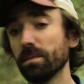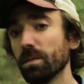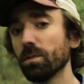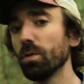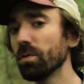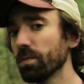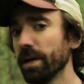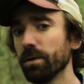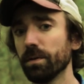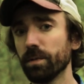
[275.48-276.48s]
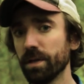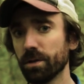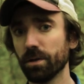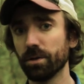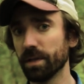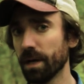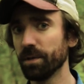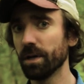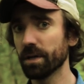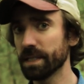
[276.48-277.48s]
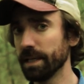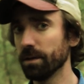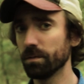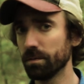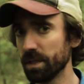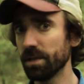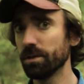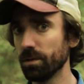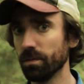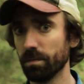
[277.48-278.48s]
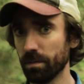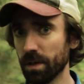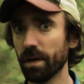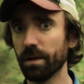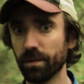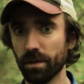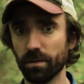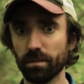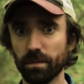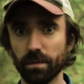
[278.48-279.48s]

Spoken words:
Local writer and researcher Tom DiAgostino did do a lot of the